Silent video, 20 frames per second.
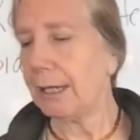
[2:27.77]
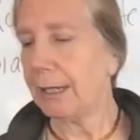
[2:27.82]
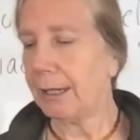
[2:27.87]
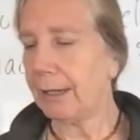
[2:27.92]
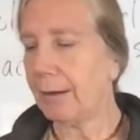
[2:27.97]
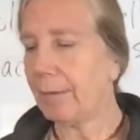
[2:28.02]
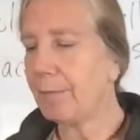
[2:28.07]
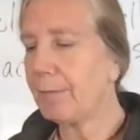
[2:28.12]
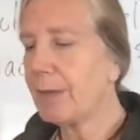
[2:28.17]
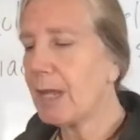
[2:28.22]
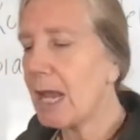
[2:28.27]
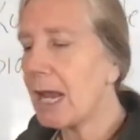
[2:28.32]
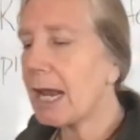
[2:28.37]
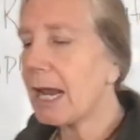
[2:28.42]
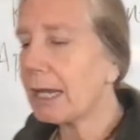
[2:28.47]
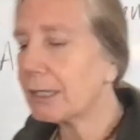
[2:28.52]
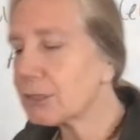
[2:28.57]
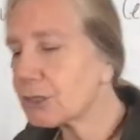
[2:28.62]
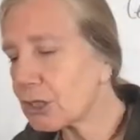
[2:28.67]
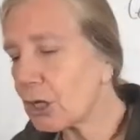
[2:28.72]
Um,
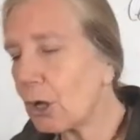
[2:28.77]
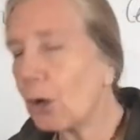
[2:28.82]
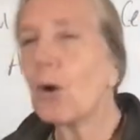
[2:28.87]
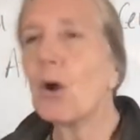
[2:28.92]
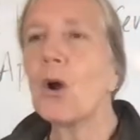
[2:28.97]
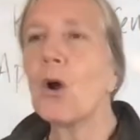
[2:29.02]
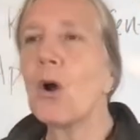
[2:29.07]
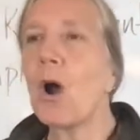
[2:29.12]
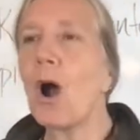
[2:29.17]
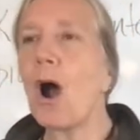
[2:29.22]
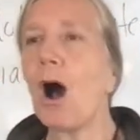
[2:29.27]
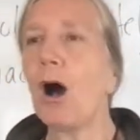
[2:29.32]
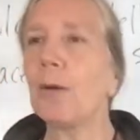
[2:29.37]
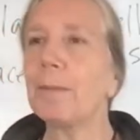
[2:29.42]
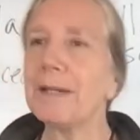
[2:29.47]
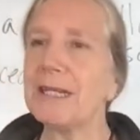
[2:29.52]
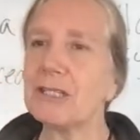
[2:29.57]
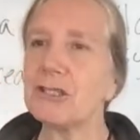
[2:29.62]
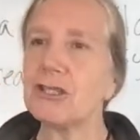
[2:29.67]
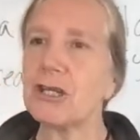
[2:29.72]
and so,
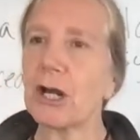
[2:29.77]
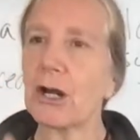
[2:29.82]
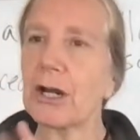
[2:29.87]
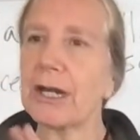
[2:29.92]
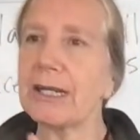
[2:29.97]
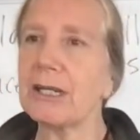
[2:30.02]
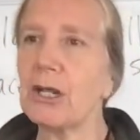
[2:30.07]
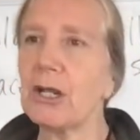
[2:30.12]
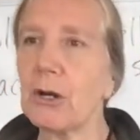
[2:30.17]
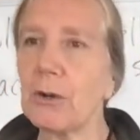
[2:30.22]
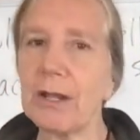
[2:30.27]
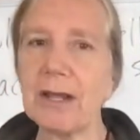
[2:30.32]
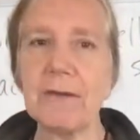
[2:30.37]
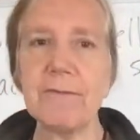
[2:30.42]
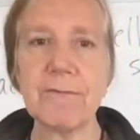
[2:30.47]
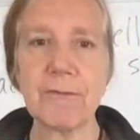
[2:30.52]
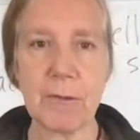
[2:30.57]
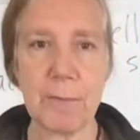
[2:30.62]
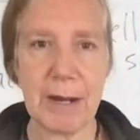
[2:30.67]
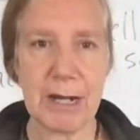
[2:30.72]
I'll be sharing, you know,
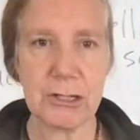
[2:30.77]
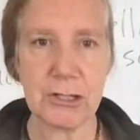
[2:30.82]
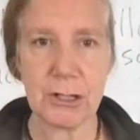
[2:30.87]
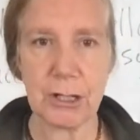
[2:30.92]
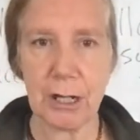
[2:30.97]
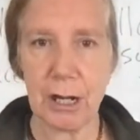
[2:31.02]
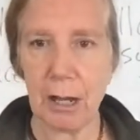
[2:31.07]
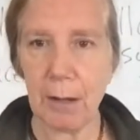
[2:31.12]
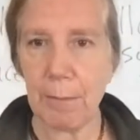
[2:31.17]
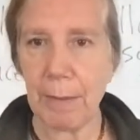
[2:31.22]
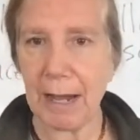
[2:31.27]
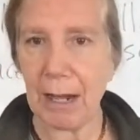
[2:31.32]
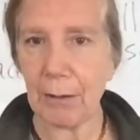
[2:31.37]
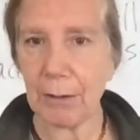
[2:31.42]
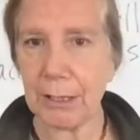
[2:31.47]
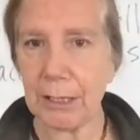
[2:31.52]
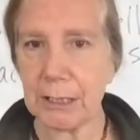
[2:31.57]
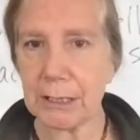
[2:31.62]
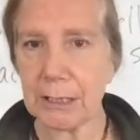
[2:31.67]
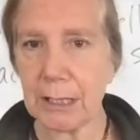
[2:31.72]
information
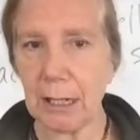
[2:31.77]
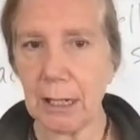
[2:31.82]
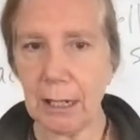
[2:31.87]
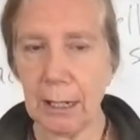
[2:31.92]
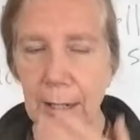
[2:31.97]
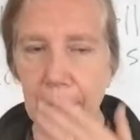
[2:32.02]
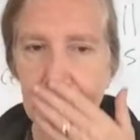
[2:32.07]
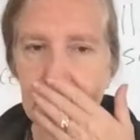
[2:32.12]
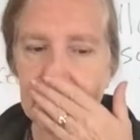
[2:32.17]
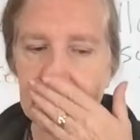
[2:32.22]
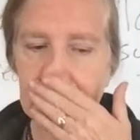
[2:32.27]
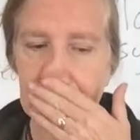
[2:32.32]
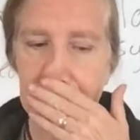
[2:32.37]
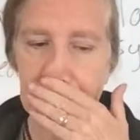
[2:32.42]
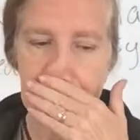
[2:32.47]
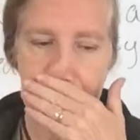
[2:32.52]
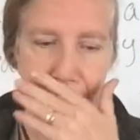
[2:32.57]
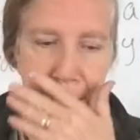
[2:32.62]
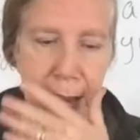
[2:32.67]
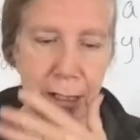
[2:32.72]
about it um,
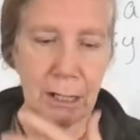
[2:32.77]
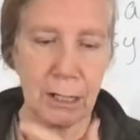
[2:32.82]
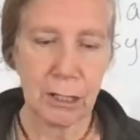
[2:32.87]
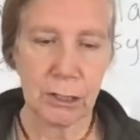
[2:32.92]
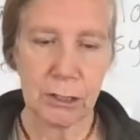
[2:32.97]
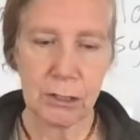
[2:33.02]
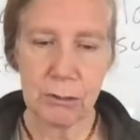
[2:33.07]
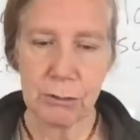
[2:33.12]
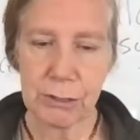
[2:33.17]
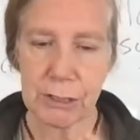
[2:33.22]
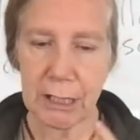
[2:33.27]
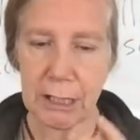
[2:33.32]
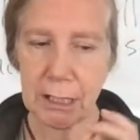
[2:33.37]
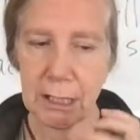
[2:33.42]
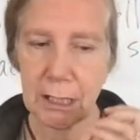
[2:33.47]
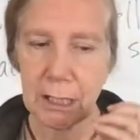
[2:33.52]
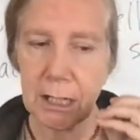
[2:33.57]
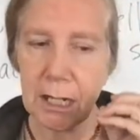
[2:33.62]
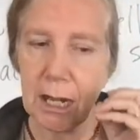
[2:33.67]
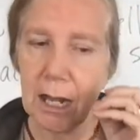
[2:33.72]
in
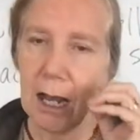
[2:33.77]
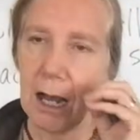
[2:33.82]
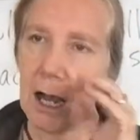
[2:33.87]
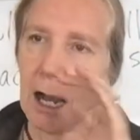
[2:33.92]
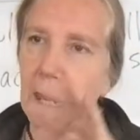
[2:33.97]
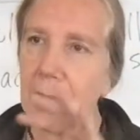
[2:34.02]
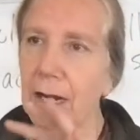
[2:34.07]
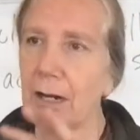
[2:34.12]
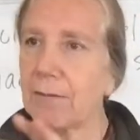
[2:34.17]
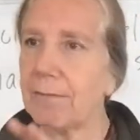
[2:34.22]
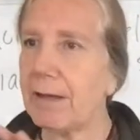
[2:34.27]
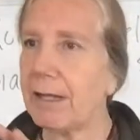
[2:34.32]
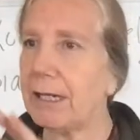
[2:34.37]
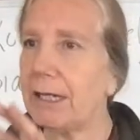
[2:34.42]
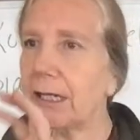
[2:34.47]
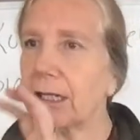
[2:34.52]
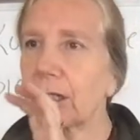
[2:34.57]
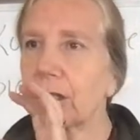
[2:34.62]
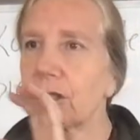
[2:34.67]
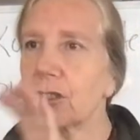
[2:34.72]
using
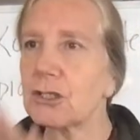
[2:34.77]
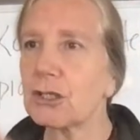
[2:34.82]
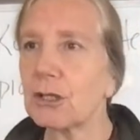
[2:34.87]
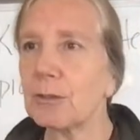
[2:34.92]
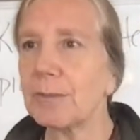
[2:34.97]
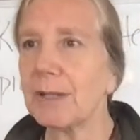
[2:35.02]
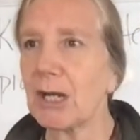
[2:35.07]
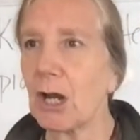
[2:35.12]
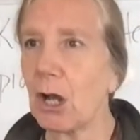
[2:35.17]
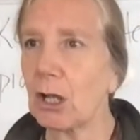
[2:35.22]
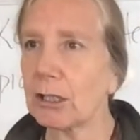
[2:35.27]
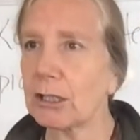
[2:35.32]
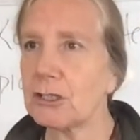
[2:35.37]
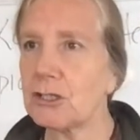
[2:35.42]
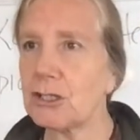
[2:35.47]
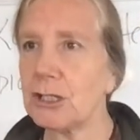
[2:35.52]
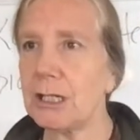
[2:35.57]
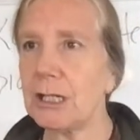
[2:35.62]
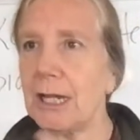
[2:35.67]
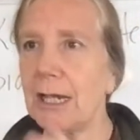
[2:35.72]
Ayurvedic
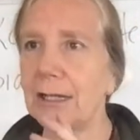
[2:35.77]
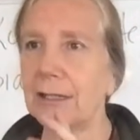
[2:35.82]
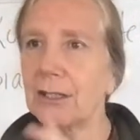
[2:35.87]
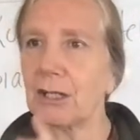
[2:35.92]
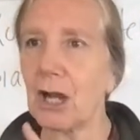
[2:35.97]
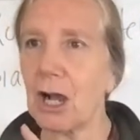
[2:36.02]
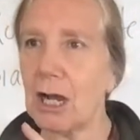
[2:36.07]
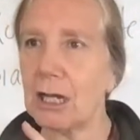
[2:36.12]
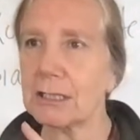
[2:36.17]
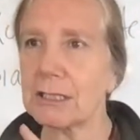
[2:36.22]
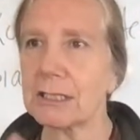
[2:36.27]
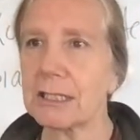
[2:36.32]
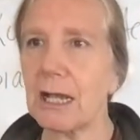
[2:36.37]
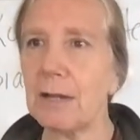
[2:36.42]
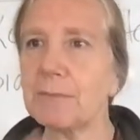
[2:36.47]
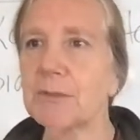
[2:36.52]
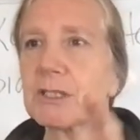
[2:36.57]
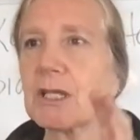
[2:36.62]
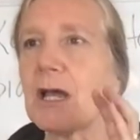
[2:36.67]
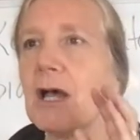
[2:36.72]
terminology and
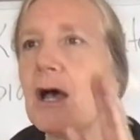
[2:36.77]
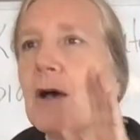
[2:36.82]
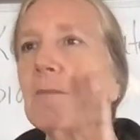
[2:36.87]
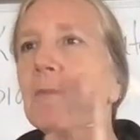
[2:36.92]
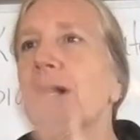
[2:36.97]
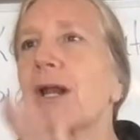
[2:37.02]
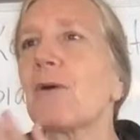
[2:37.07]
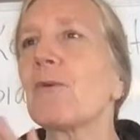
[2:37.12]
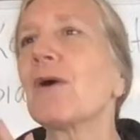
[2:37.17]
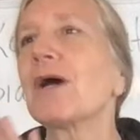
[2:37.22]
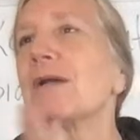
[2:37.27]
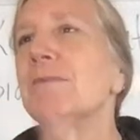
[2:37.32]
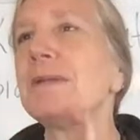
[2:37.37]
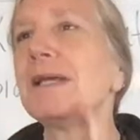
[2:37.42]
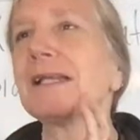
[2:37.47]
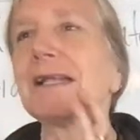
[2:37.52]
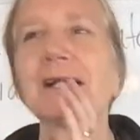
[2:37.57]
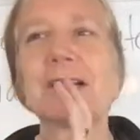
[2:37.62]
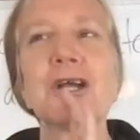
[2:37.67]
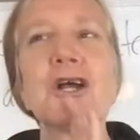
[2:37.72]
concepts, but I want to
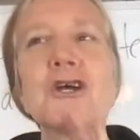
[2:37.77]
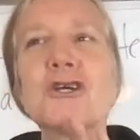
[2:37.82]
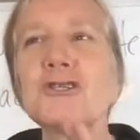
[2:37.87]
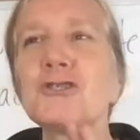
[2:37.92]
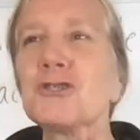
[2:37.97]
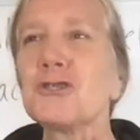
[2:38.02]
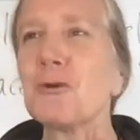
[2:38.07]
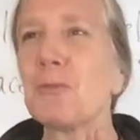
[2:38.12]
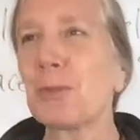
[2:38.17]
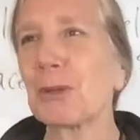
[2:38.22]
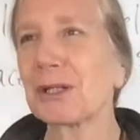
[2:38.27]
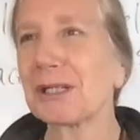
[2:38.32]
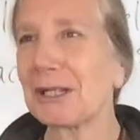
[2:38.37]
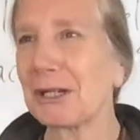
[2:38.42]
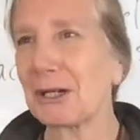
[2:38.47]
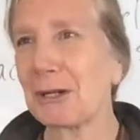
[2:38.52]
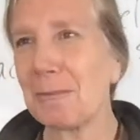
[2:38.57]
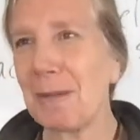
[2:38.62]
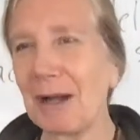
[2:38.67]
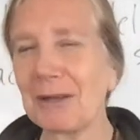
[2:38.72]
be like super
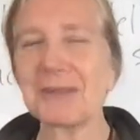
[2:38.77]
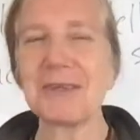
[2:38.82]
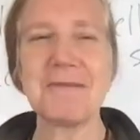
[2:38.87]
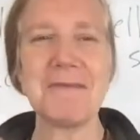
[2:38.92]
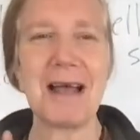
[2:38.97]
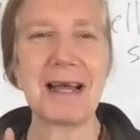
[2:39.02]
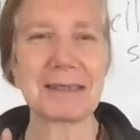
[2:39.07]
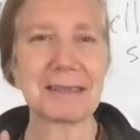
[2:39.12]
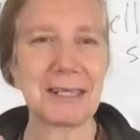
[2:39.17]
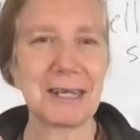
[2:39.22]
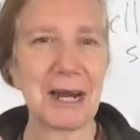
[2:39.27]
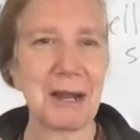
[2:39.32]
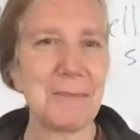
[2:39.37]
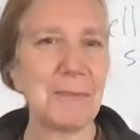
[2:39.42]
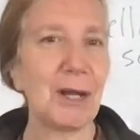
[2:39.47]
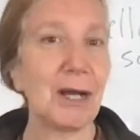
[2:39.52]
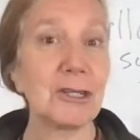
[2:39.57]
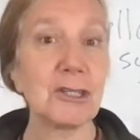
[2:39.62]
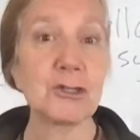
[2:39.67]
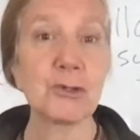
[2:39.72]
clear about the fact that I'm
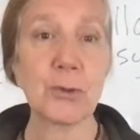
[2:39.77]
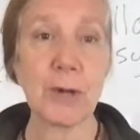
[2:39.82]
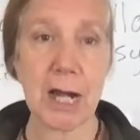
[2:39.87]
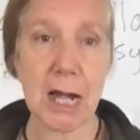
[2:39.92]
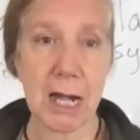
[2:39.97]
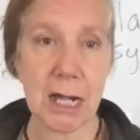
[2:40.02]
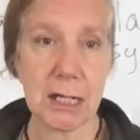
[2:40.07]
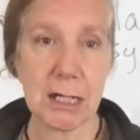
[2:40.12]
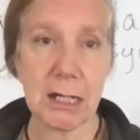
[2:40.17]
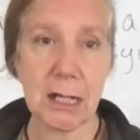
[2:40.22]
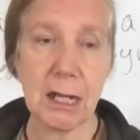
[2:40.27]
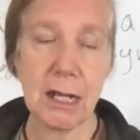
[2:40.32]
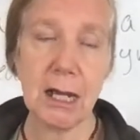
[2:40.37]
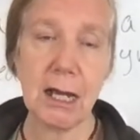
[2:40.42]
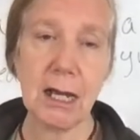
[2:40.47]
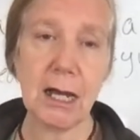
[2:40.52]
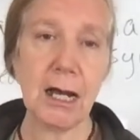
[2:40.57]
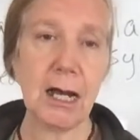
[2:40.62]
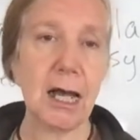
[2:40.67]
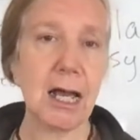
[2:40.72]
not trained
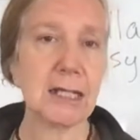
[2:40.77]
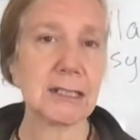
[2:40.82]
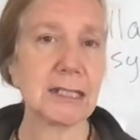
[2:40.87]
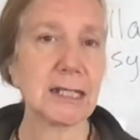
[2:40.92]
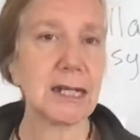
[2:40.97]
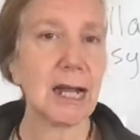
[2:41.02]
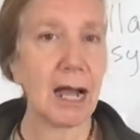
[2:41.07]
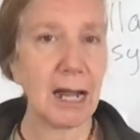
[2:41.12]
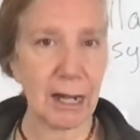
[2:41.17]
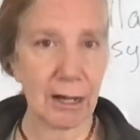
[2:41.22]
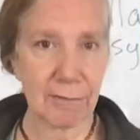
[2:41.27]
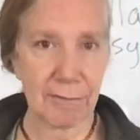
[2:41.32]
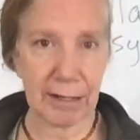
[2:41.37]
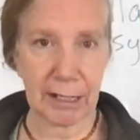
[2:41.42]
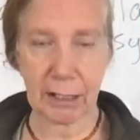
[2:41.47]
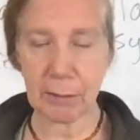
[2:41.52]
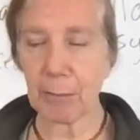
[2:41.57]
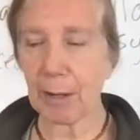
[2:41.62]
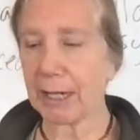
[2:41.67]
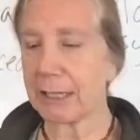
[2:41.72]
uh, as an
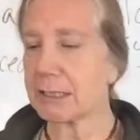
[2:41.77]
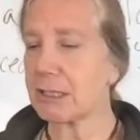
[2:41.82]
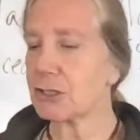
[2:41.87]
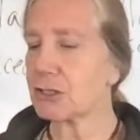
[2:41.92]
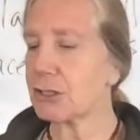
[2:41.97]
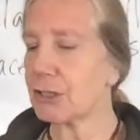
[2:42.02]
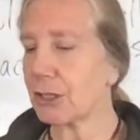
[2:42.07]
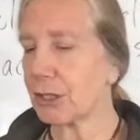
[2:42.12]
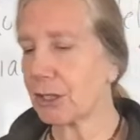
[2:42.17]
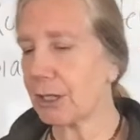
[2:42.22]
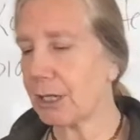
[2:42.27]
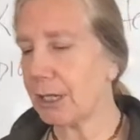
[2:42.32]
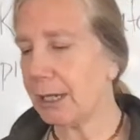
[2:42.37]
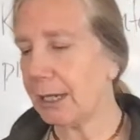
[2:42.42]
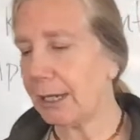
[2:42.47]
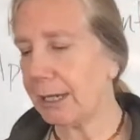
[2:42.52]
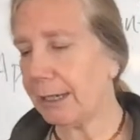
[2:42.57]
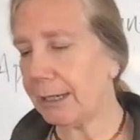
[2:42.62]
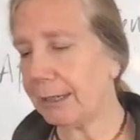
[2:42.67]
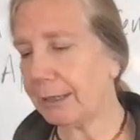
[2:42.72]
Ayurvedic practitioner.
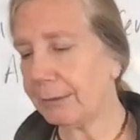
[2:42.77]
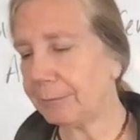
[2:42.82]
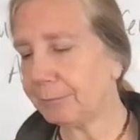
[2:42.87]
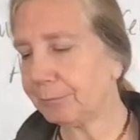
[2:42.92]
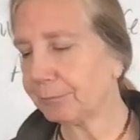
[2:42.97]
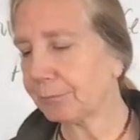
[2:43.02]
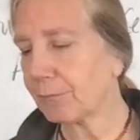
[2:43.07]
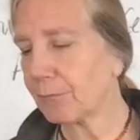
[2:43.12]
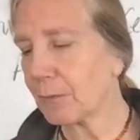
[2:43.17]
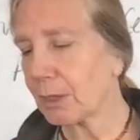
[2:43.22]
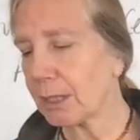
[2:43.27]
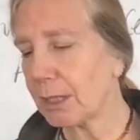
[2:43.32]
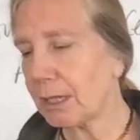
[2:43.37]
Um,